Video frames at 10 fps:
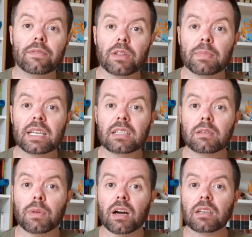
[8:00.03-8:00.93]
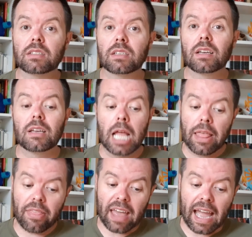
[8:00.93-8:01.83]
for the minute to pass,
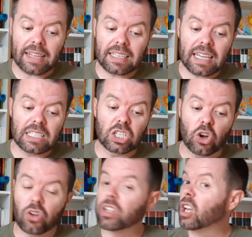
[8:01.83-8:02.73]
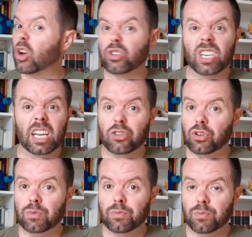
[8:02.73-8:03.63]
that is not negotiation,